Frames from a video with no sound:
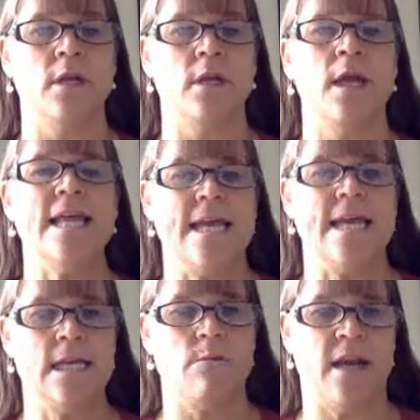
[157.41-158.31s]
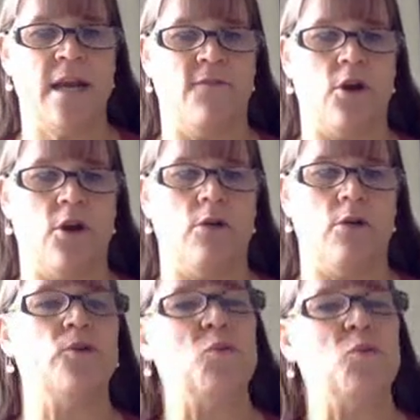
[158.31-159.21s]
The independent variables,
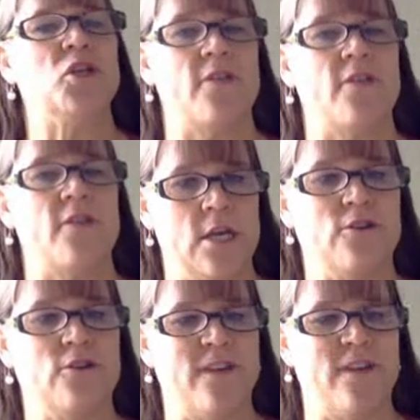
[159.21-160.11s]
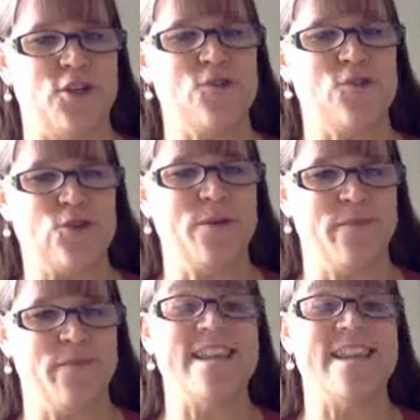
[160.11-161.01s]
which are the interventions or the
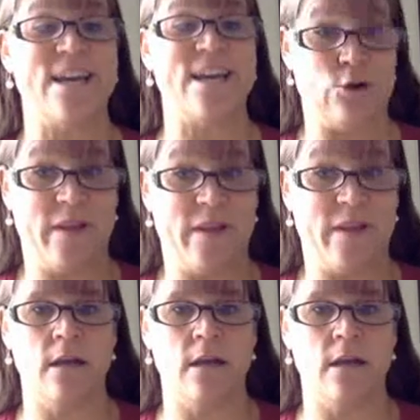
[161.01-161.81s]
treatments that you're applying,